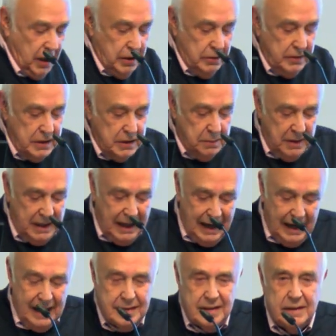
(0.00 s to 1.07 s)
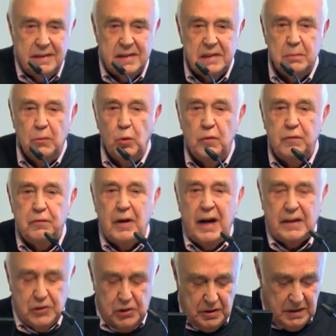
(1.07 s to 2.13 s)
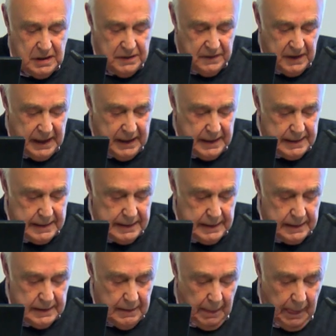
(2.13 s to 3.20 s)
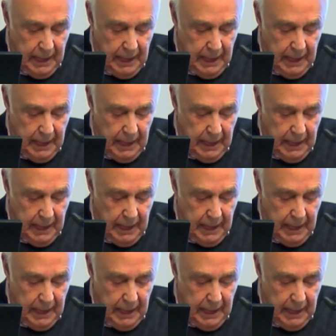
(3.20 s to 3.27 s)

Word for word: only to be had in small fractions of cases.